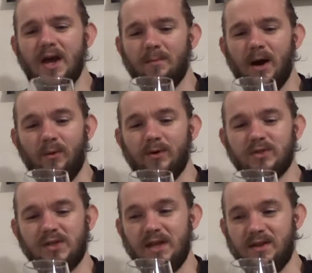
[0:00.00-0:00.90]
But I will
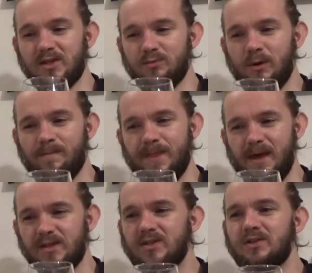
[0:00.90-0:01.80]
say this one
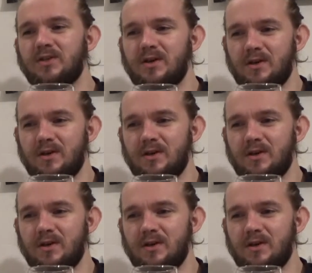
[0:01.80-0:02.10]
is